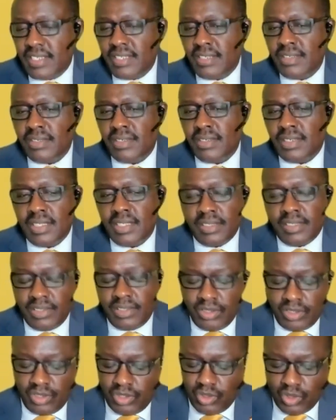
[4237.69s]
you're
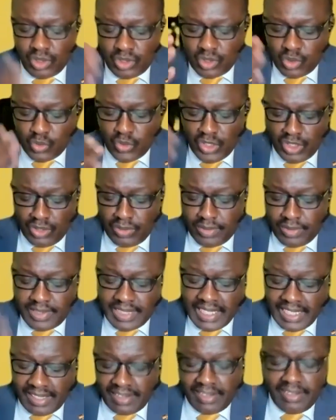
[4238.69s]
you're doing your
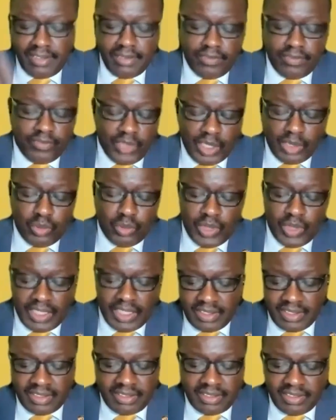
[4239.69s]
thing, you're very good
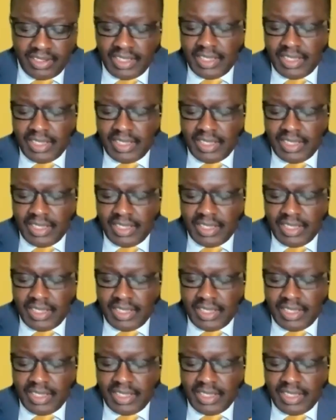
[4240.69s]
at it,